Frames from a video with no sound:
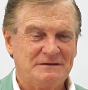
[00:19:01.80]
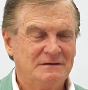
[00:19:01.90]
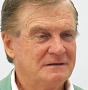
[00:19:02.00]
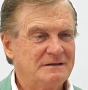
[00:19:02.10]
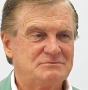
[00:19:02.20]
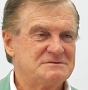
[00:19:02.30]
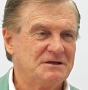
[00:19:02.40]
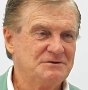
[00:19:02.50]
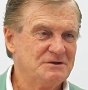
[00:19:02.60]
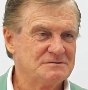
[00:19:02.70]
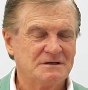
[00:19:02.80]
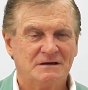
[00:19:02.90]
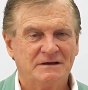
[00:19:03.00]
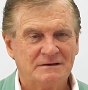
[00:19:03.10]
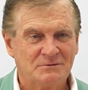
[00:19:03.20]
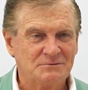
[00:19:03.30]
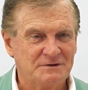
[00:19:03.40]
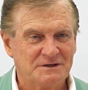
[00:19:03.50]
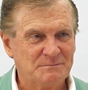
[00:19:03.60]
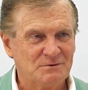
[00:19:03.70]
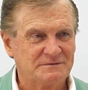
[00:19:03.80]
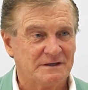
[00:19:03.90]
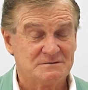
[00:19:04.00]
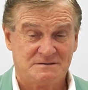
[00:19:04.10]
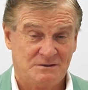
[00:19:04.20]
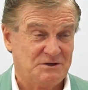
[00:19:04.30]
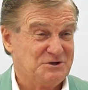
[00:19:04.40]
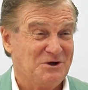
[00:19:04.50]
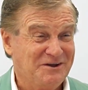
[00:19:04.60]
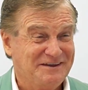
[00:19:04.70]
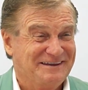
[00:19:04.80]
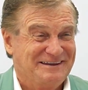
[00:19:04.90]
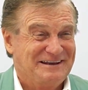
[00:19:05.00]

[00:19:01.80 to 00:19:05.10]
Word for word: me, that was 10 years ago. How long are you going to milk that? Until till I die.